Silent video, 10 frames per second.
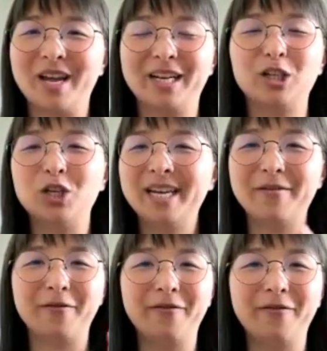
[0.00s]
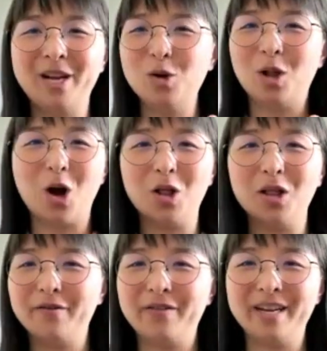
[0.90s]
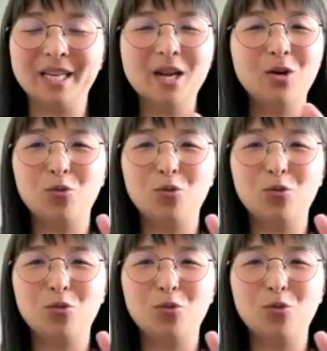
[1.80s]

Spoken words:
like she can feel all of these